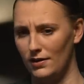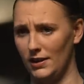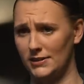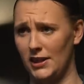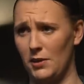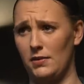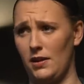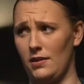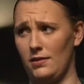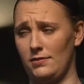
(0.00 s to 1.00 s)
And I looked at them
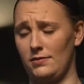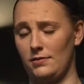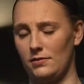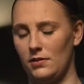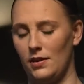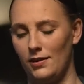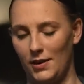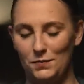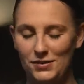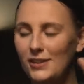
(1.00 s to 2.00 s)
saying,
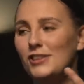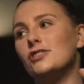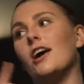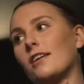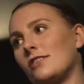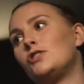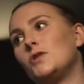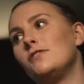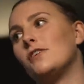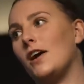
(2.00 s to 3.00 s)
I'm still in shock. This is
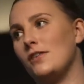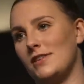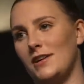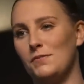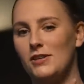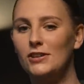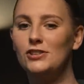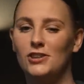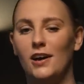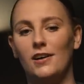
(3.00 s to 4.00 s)
twenty-four hours in. I'm still
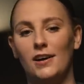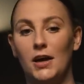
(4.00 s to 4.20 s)
in shock.